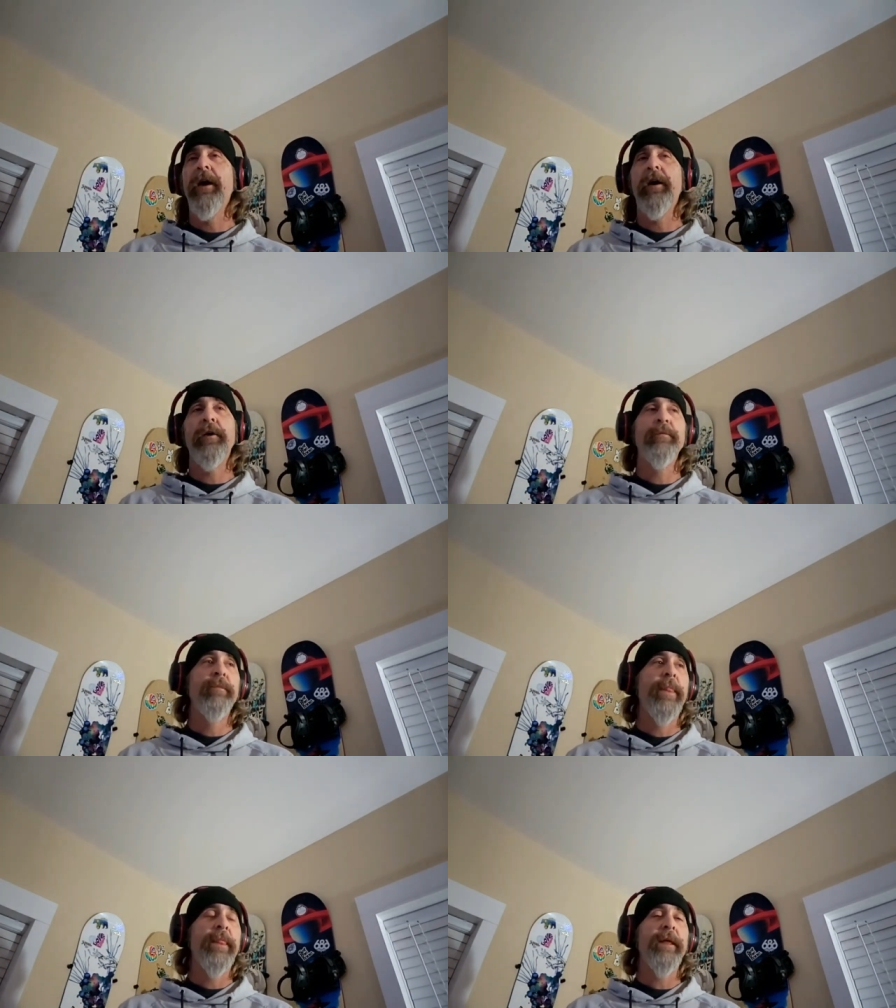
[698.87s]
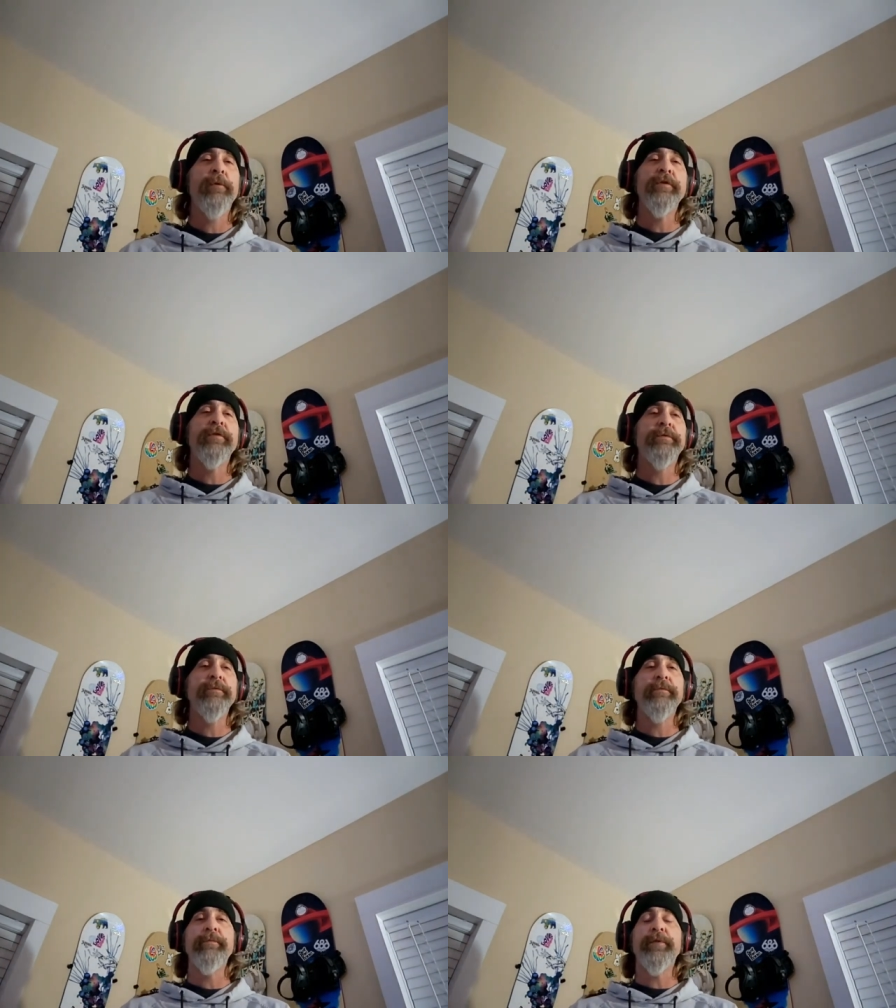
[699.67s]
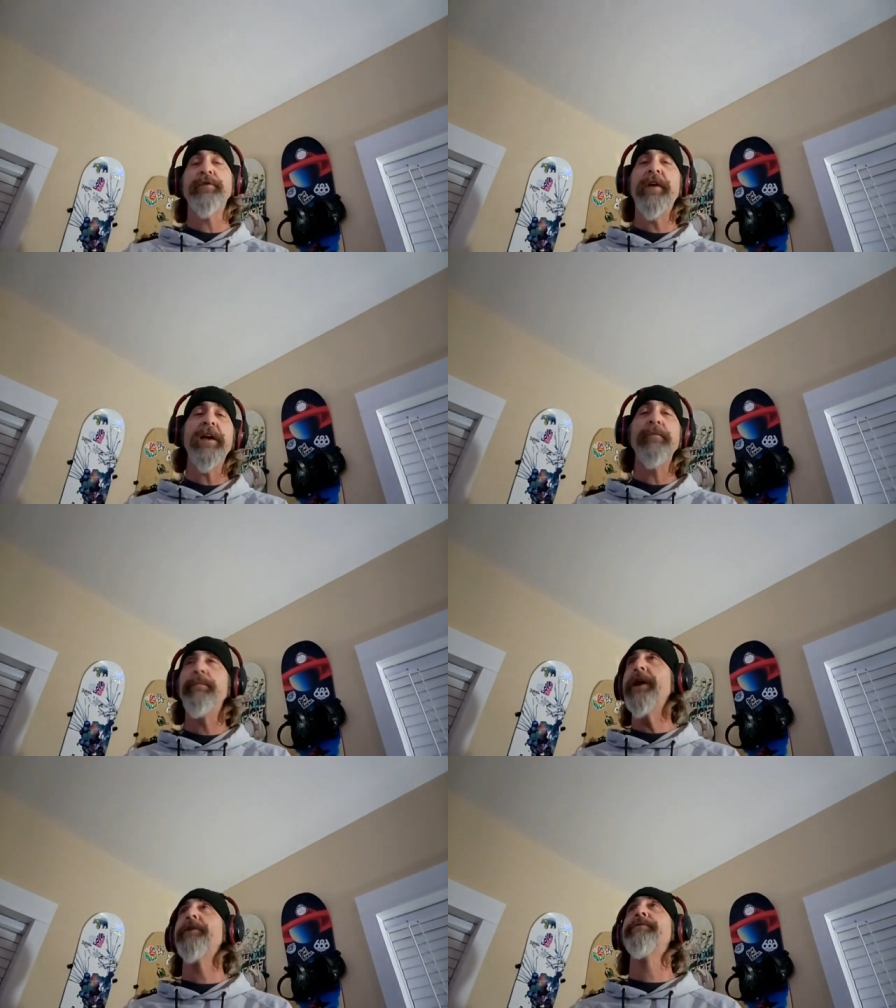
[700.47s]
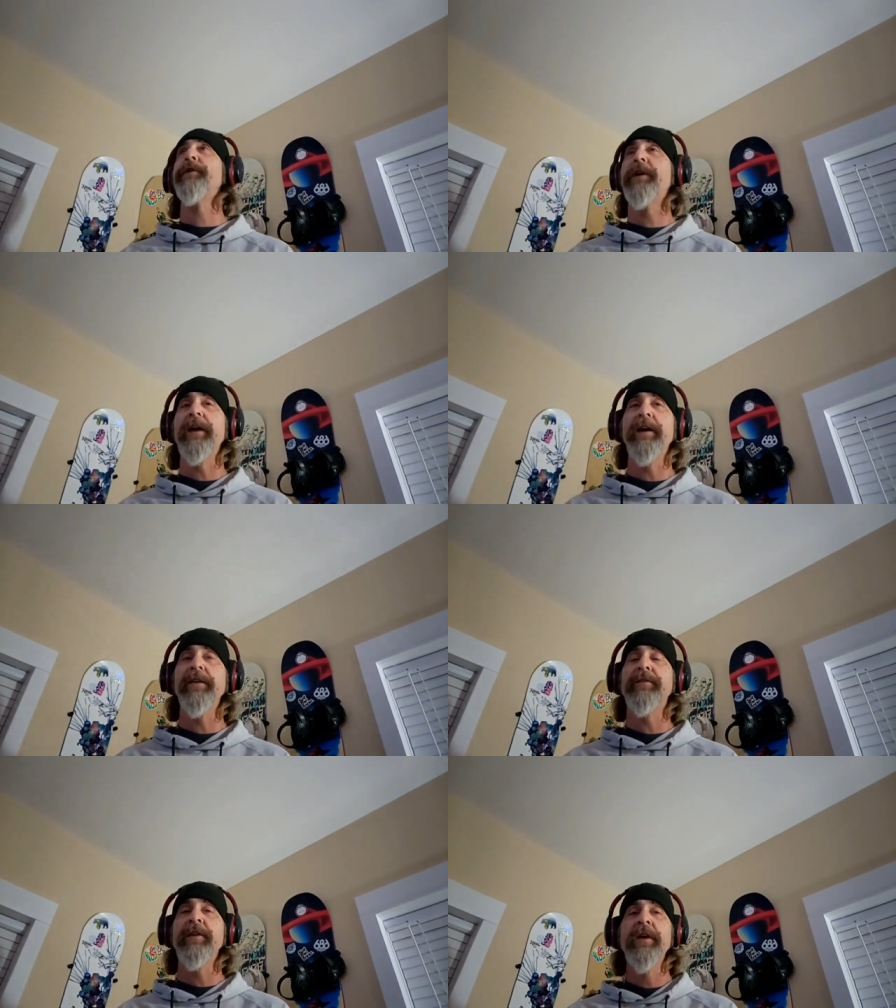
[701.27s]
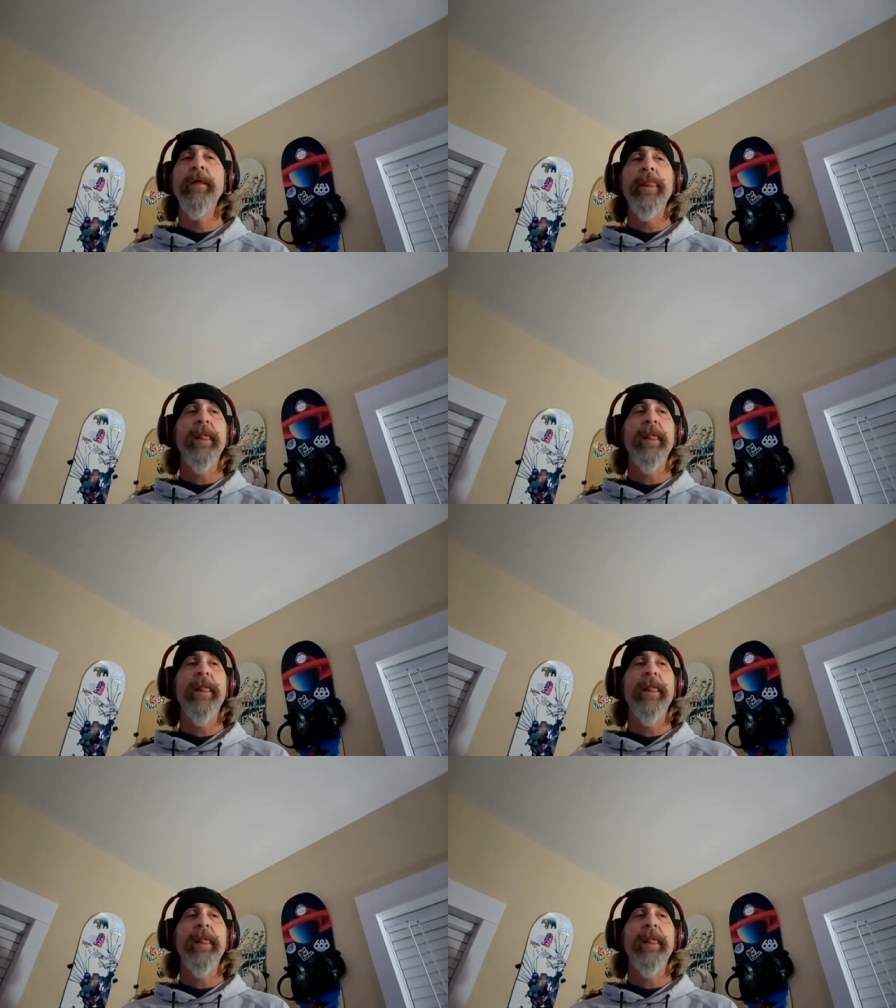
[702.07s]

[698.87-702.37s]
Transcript: There was pretend beer for kids.